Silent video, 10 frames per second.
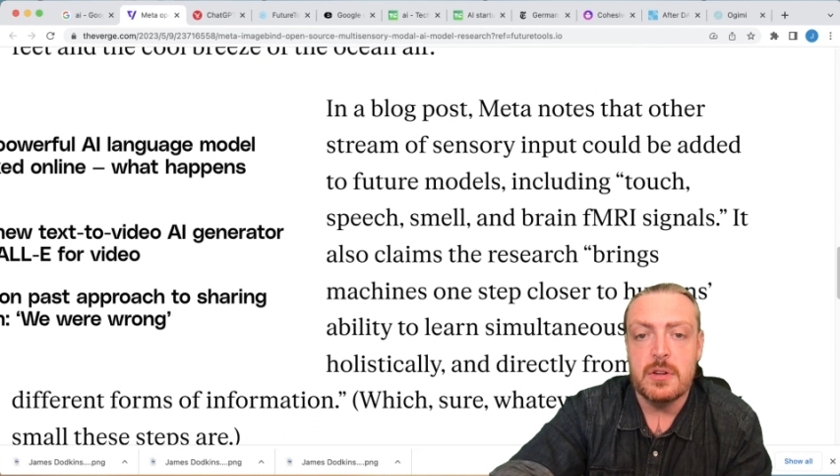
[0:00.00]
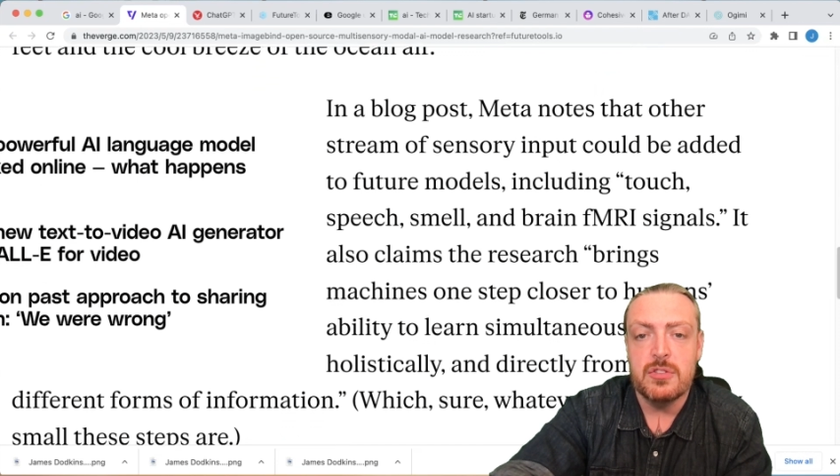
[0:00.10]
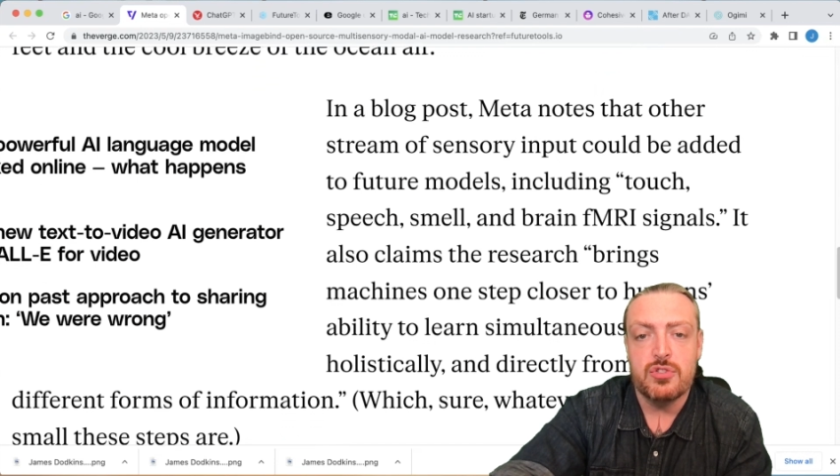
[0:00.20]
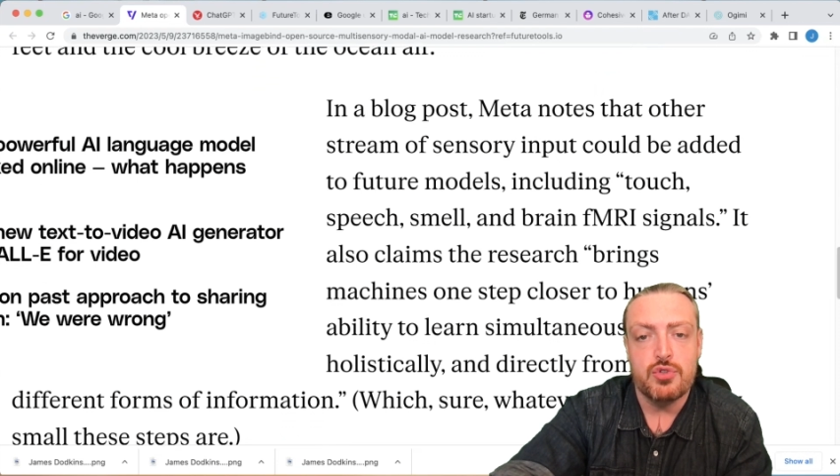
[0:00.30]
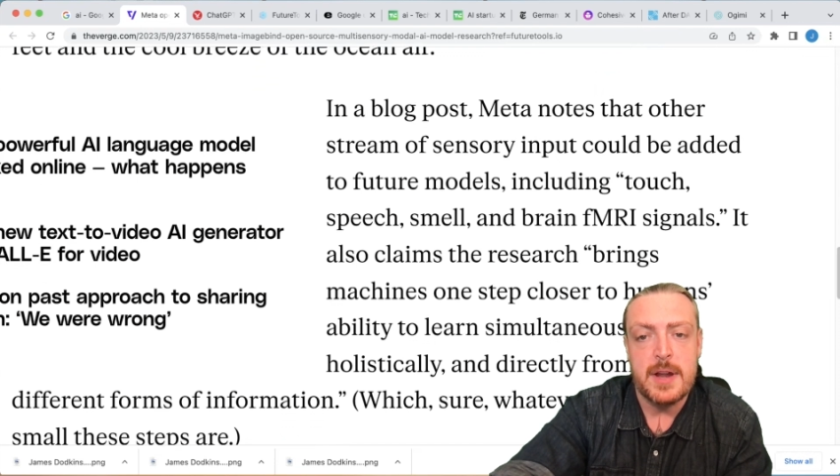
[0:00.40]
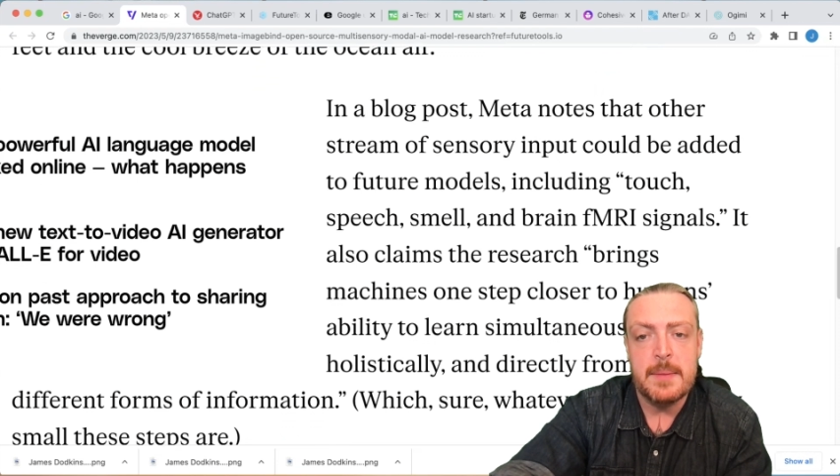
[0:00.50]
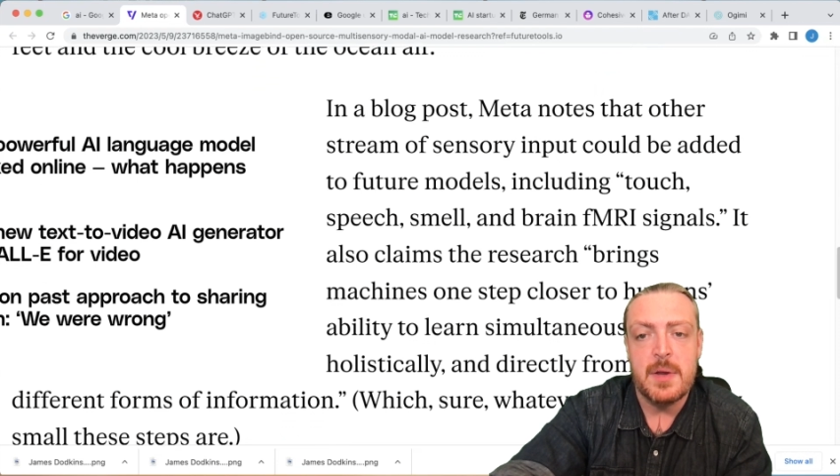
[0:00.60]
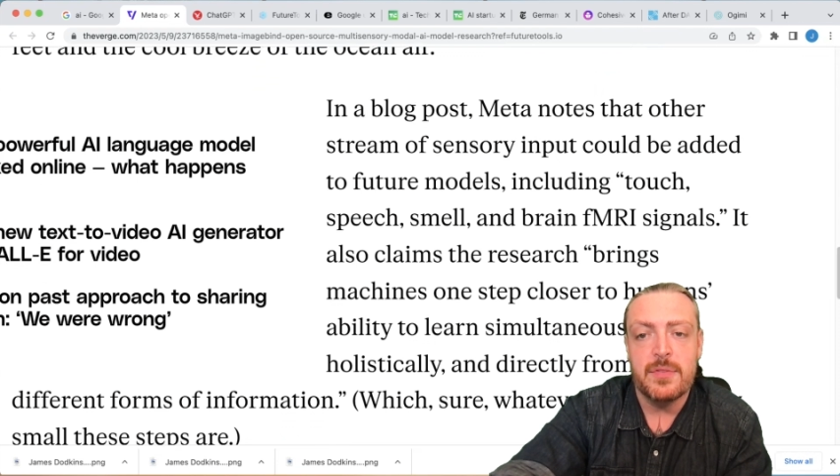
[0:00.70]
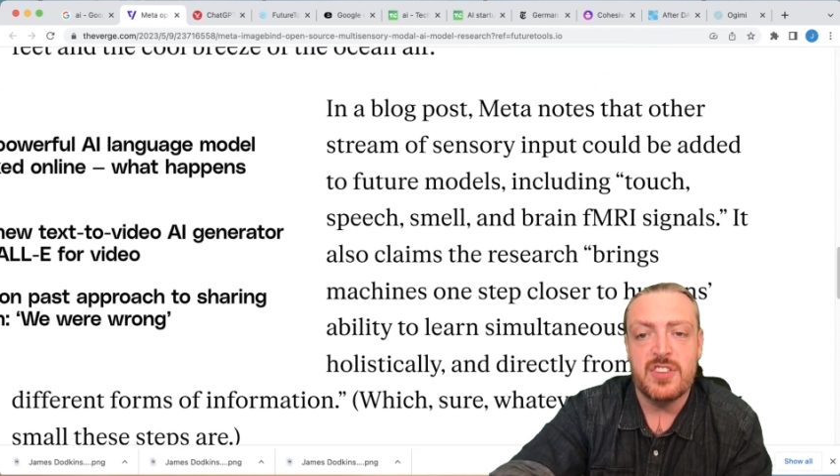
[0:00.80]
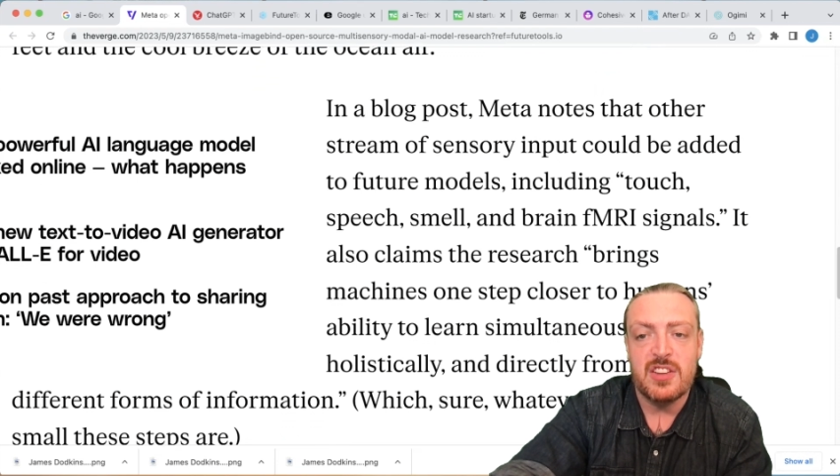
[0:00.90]
stream
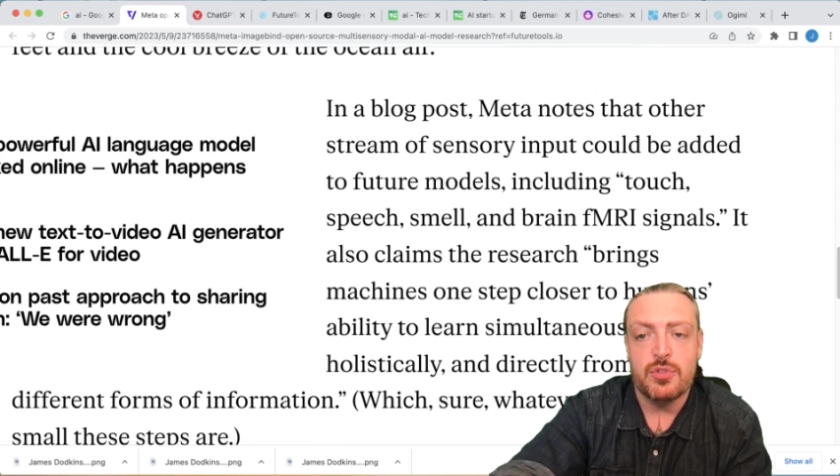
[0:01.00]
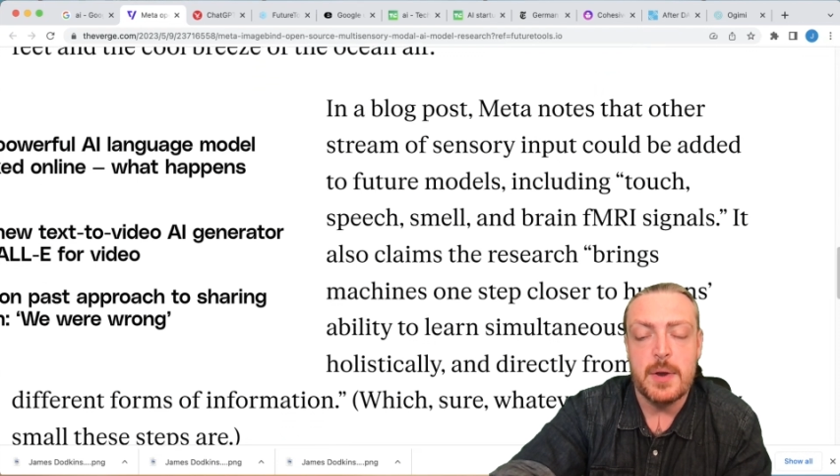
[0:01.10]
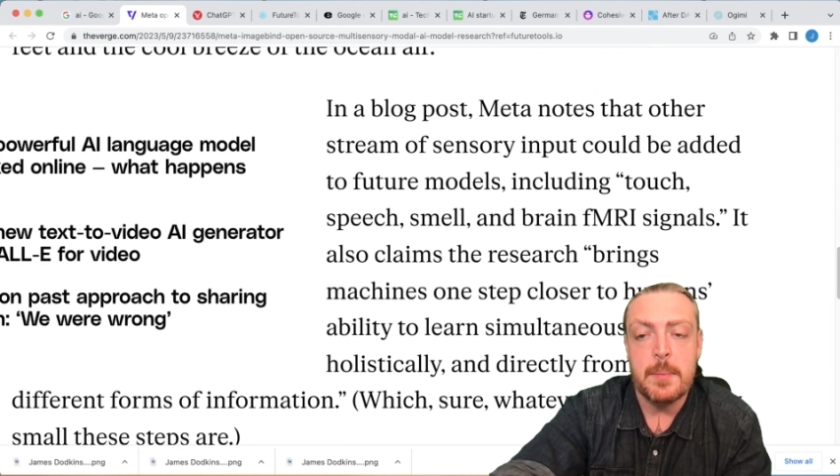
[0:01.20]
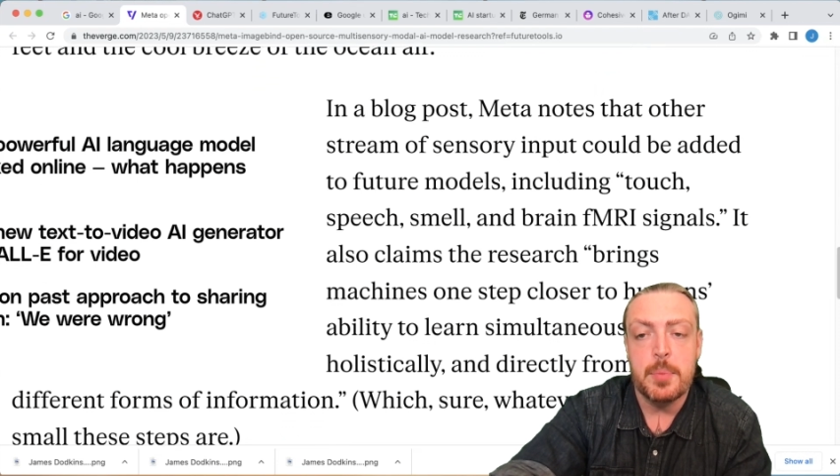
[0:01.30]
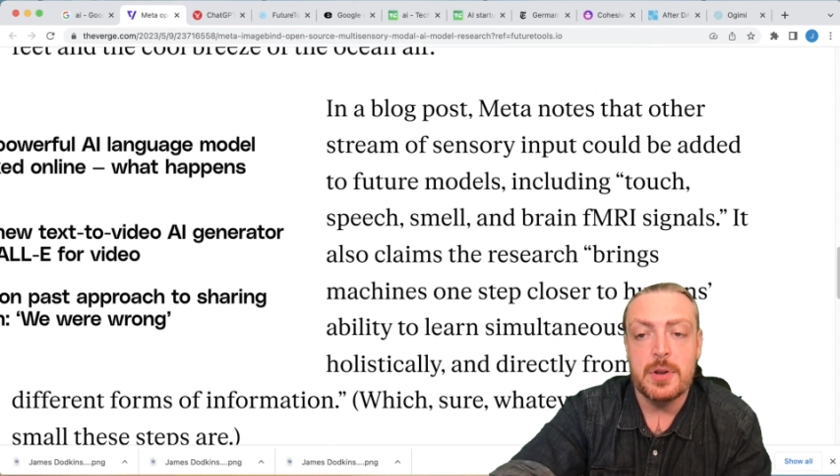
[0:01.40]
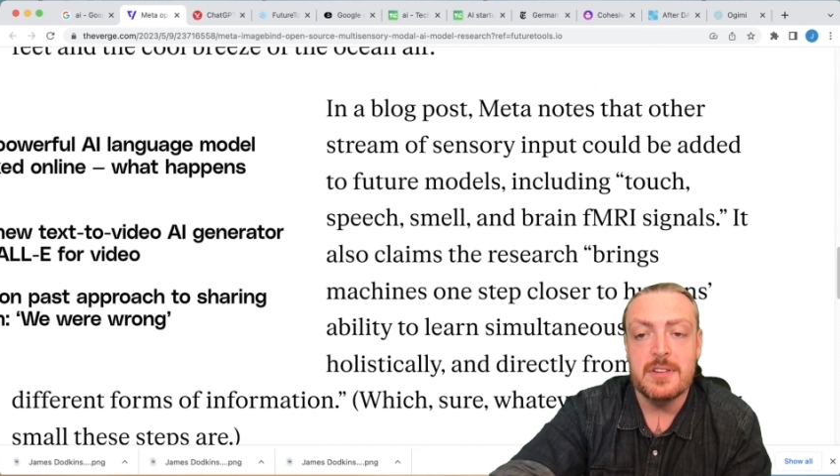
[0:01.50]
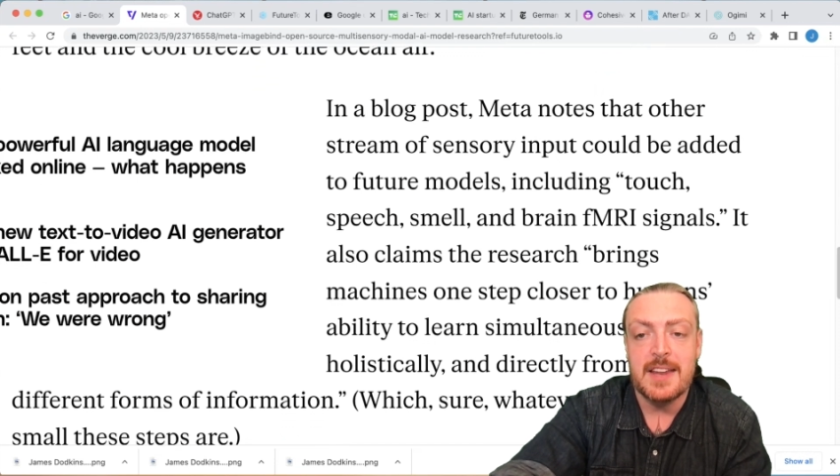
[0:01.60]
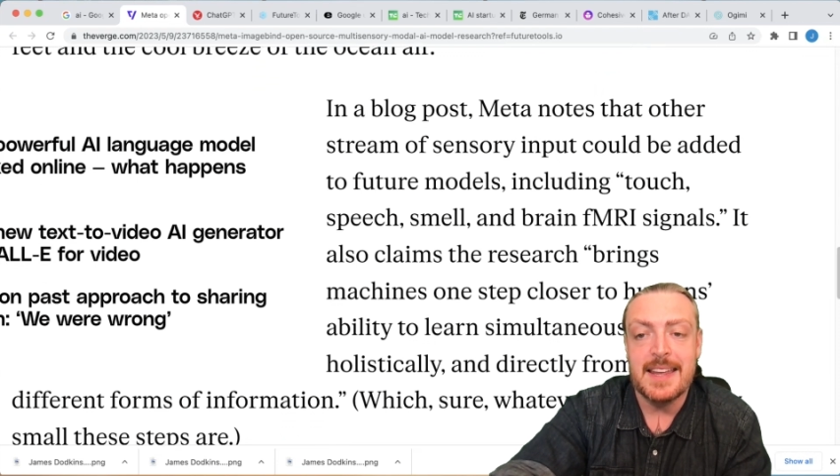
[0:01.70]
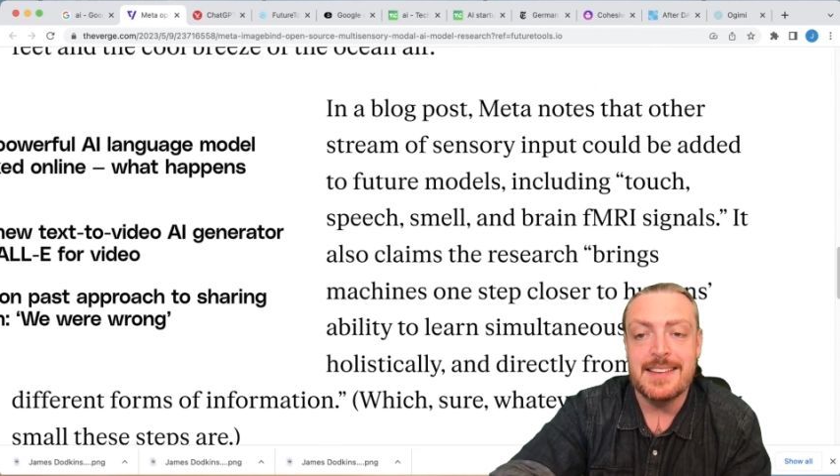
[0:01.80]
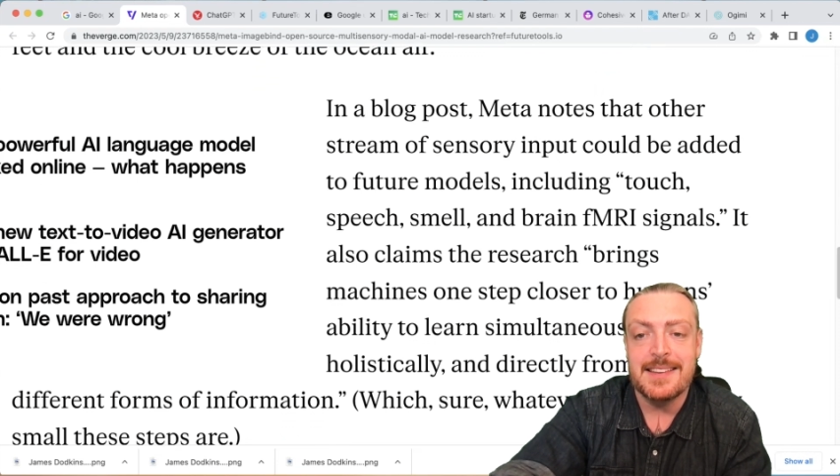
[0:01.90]
of sensory input
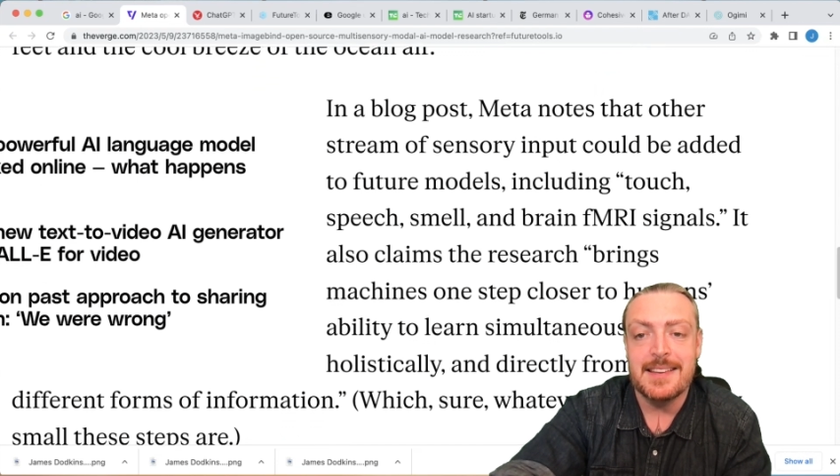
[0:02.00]
data